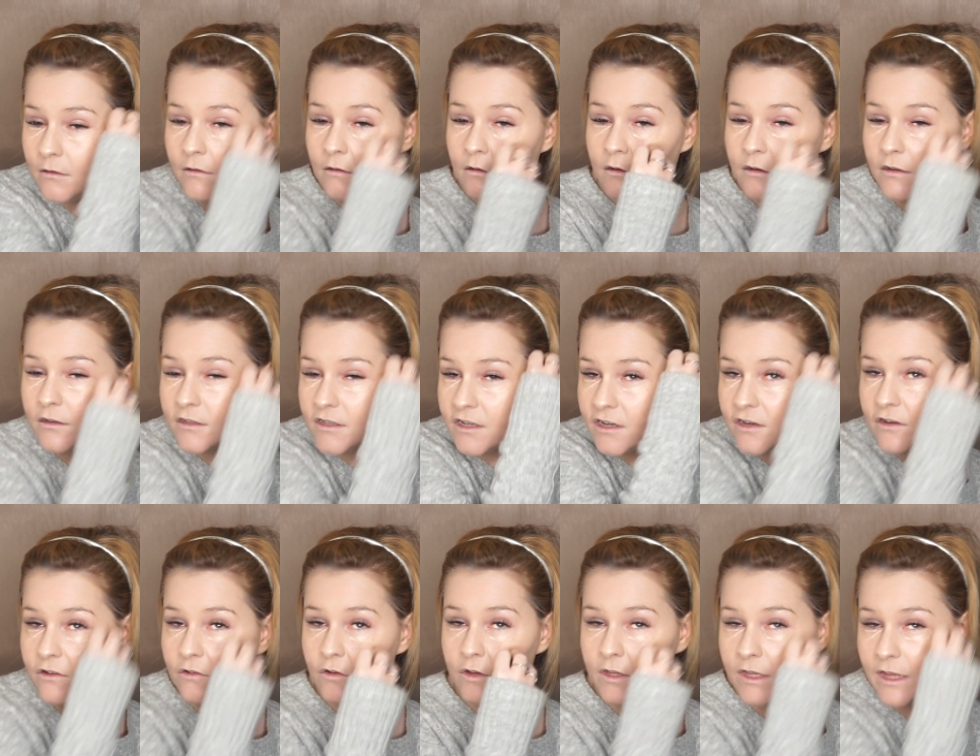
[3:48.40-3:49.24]

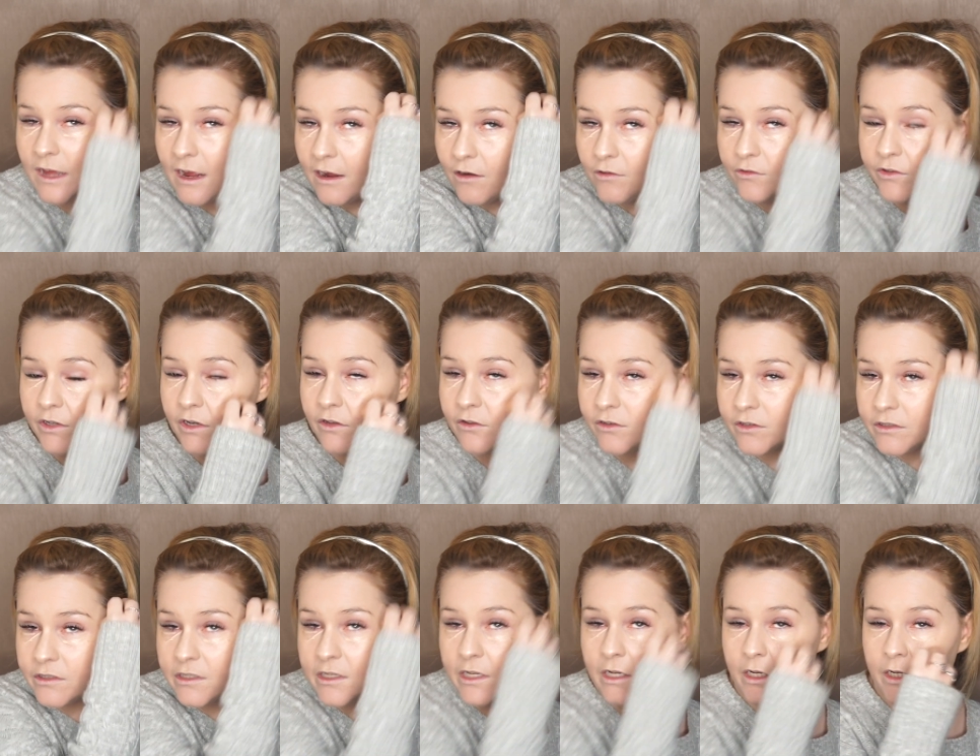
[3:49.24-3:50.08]
Continuing that on the other
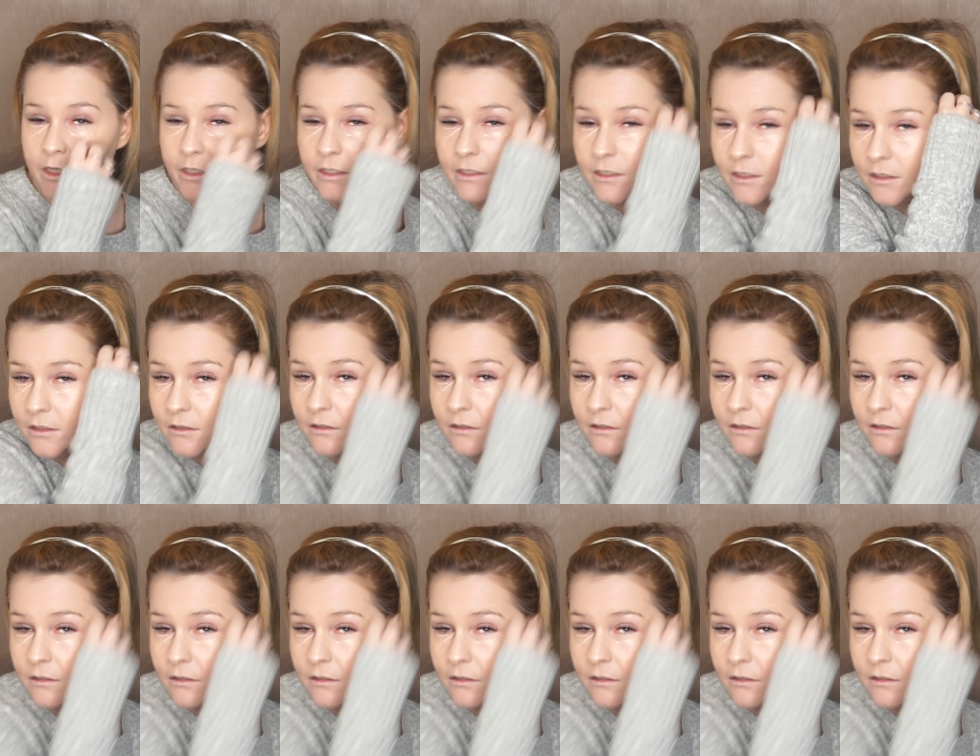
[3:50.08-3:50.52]
side.